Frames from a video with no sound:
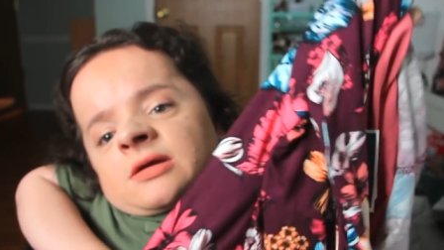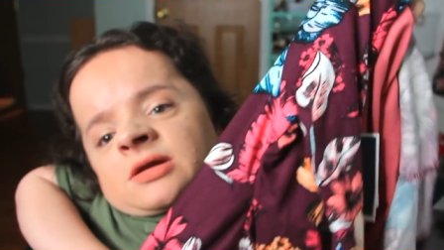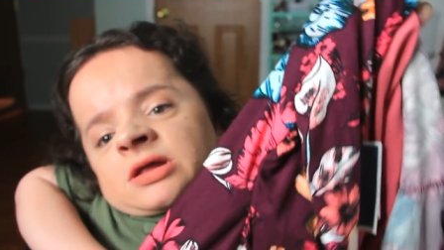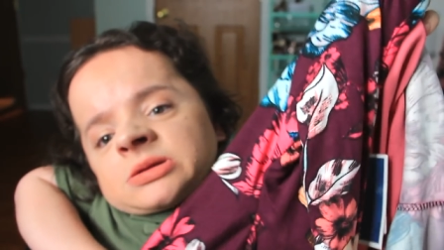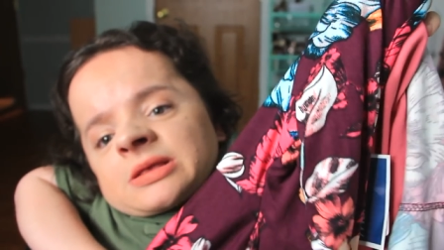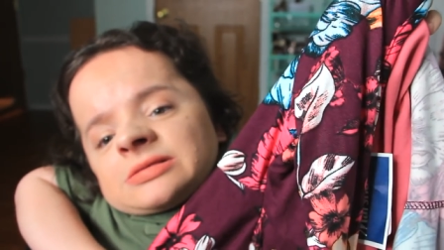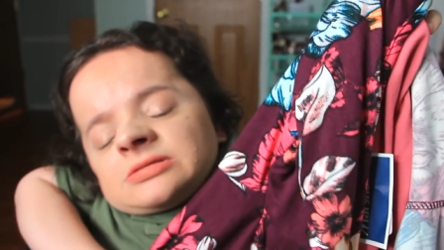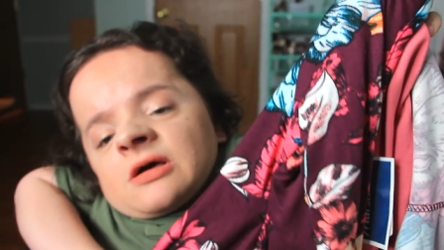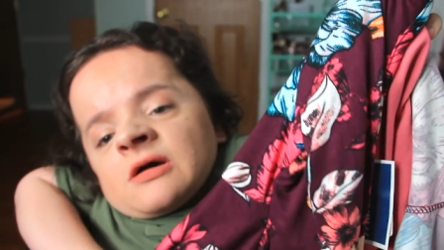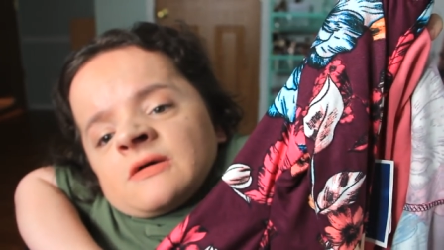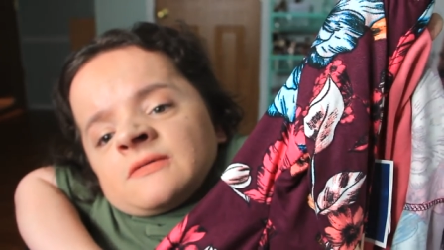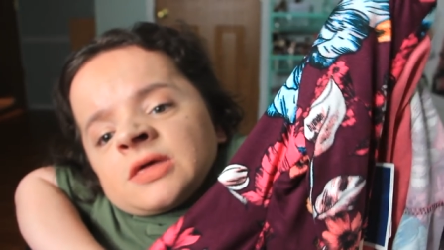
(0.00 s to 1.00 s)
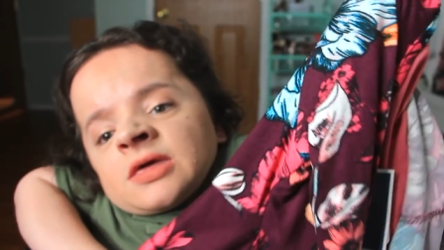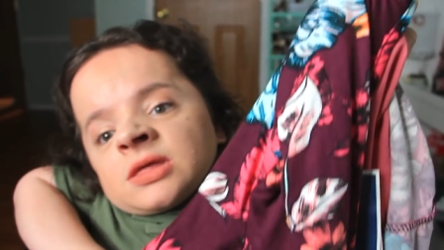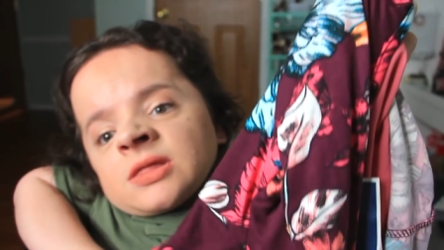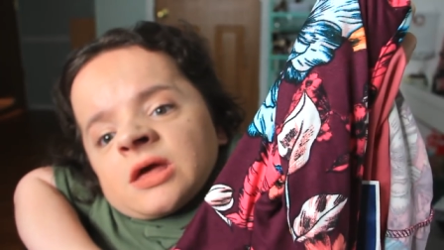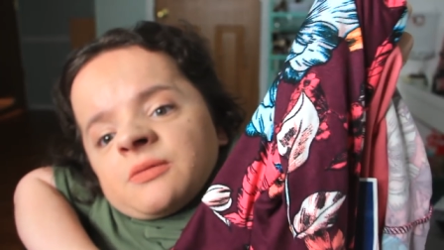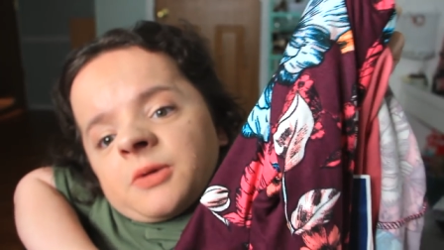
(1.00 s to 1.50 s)
And I just love
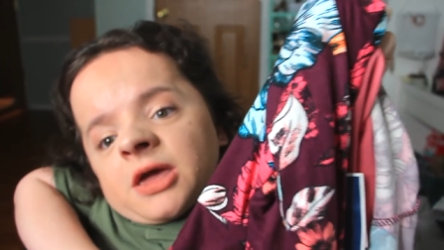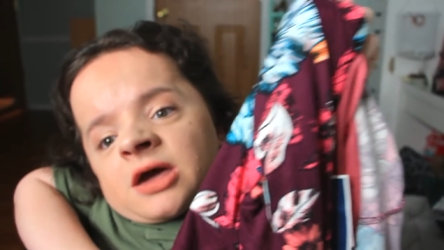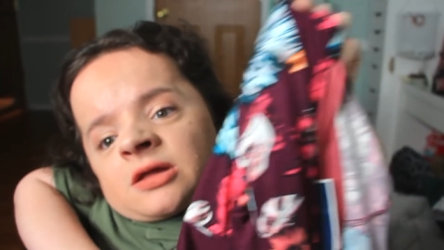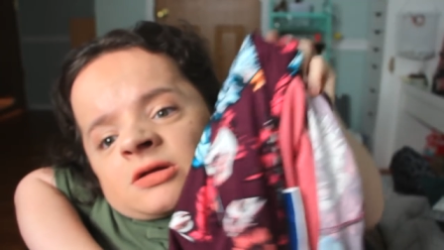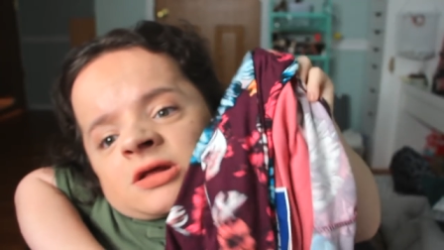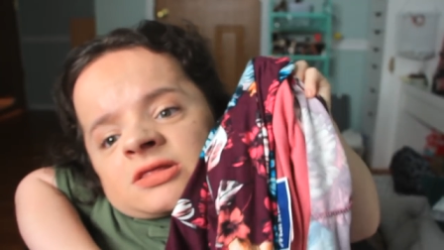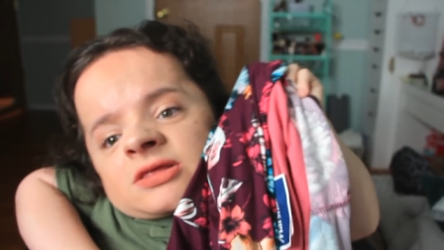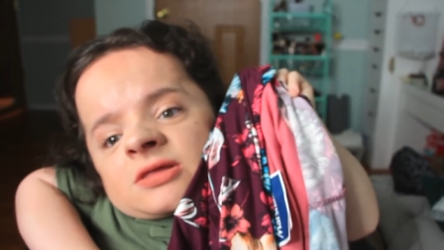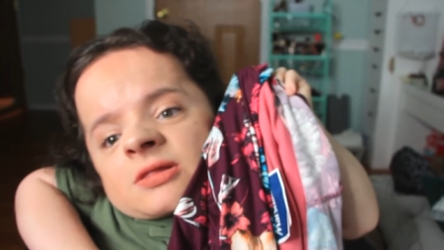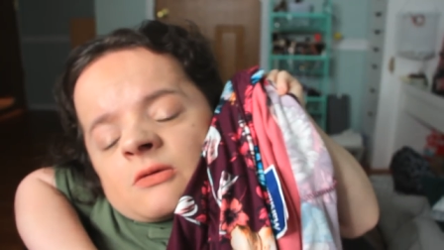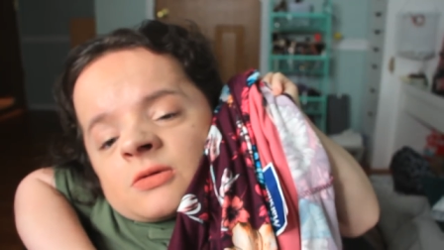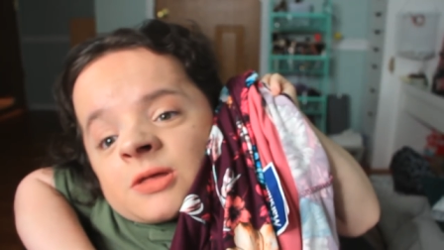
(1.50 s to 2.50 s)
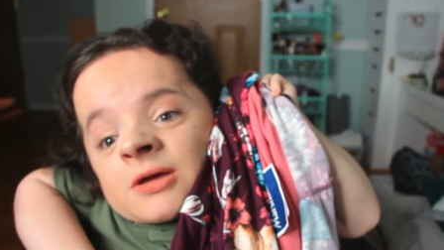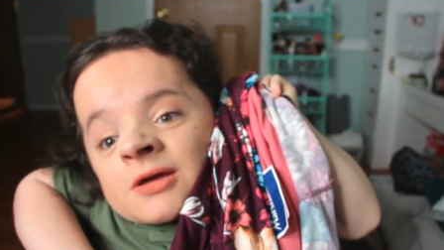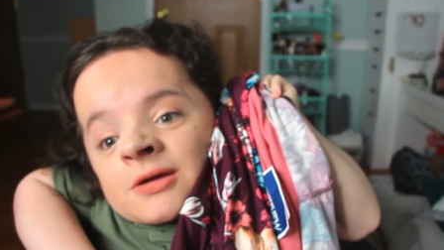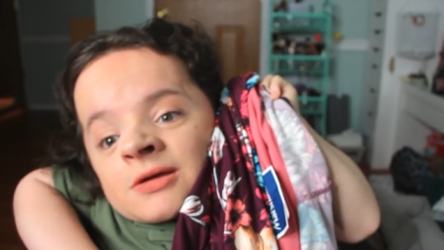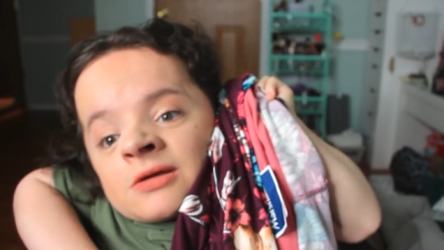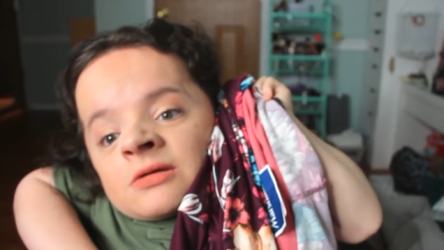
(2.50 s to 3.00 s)
that pattern. I think that will look
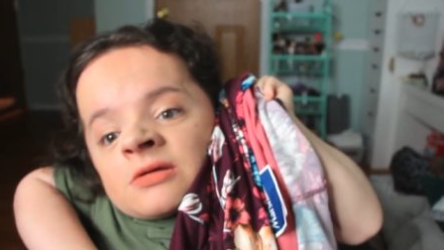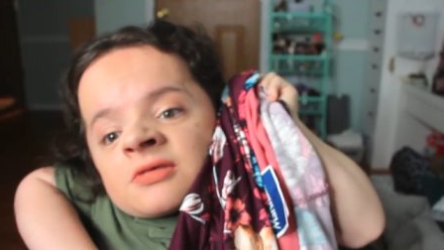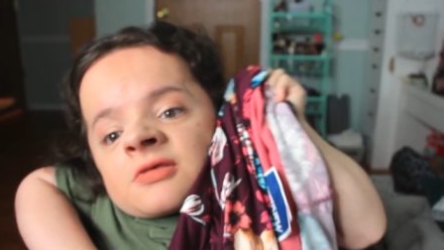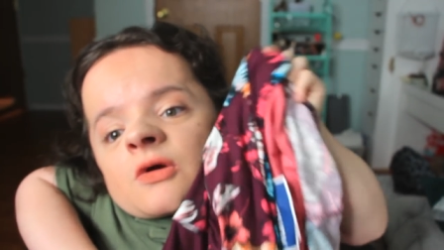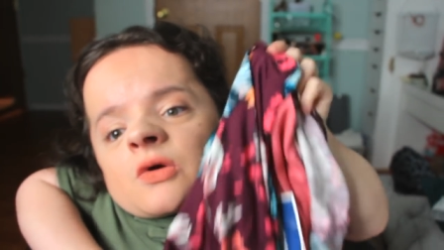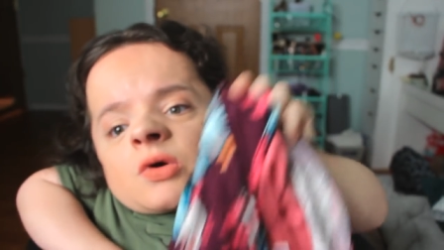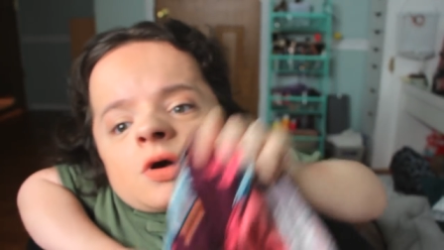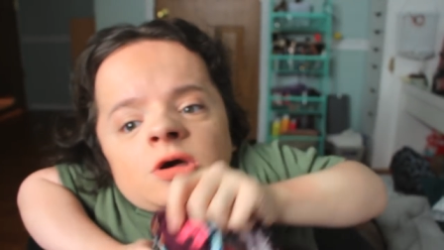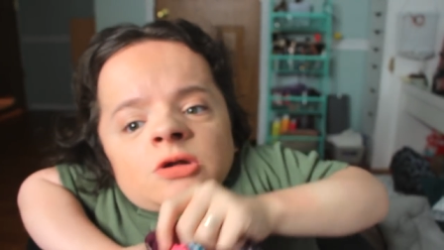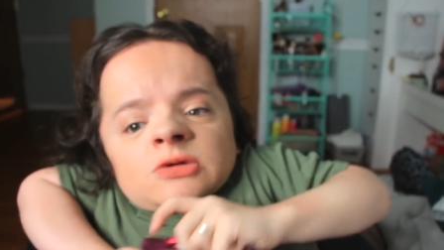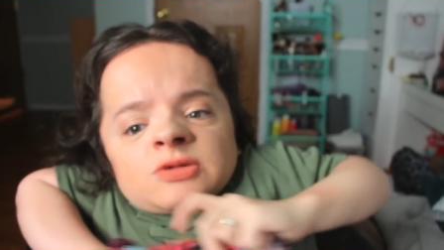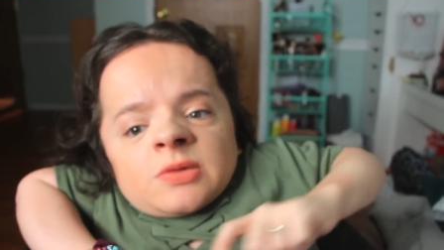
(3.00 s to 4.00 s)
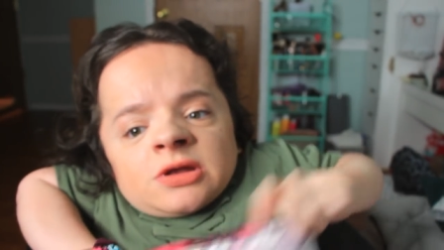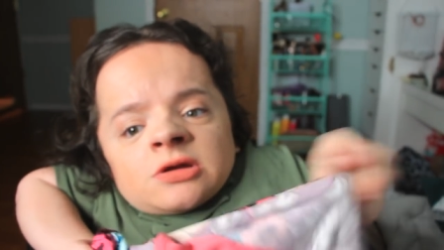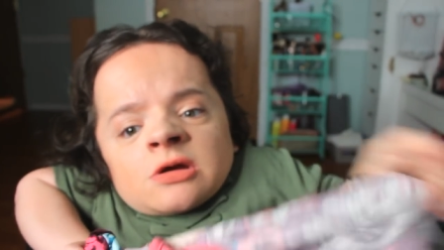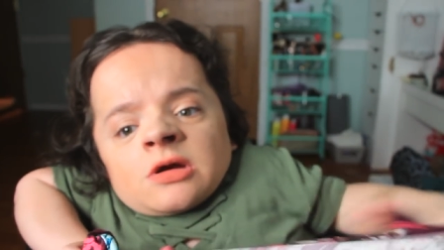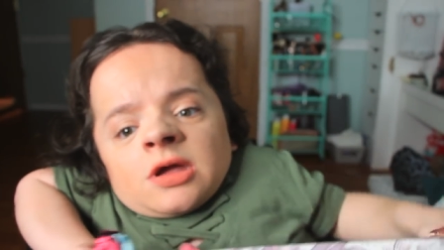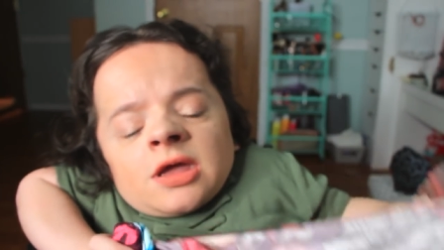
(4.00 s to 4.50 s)
so good with my
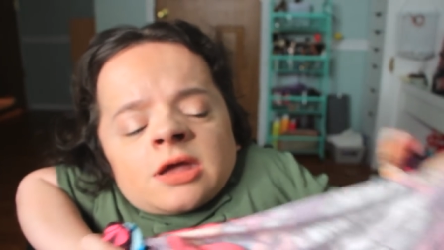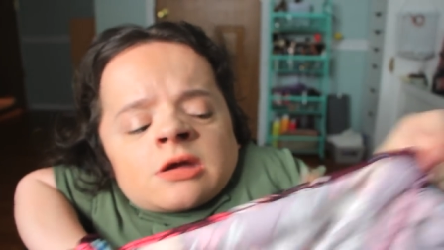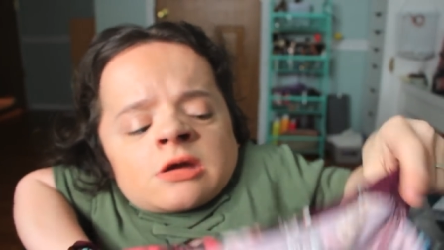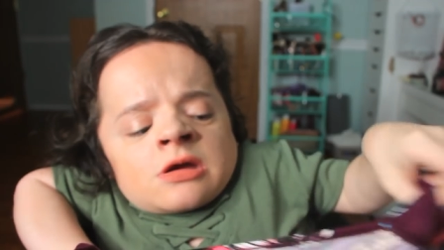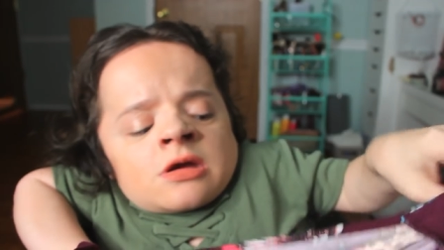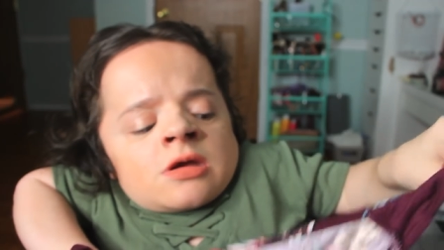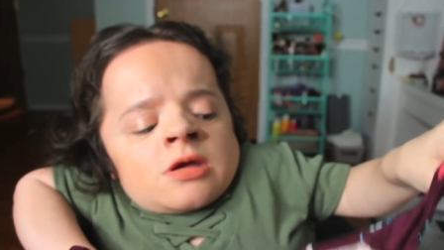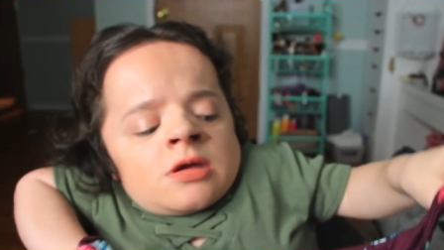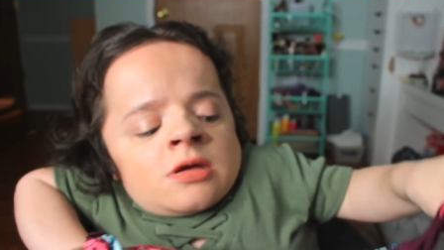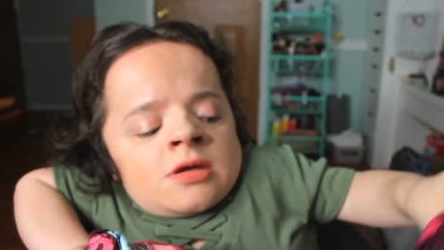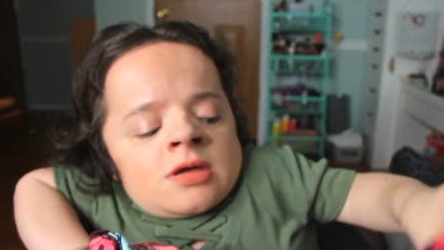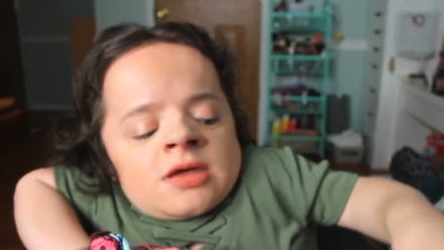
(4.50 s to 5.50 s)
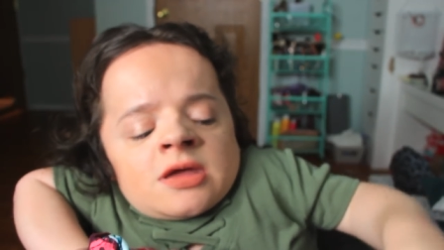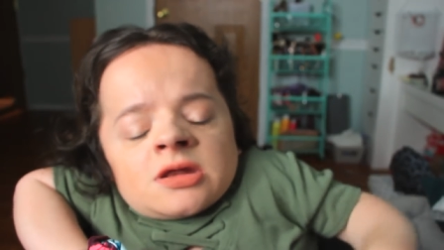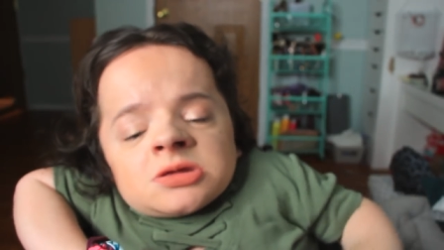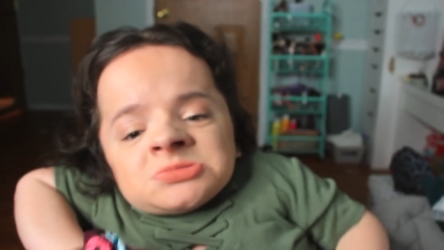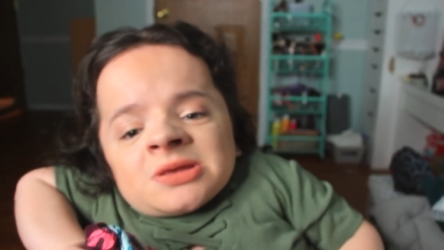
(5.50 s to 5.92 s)
dark hair. And it's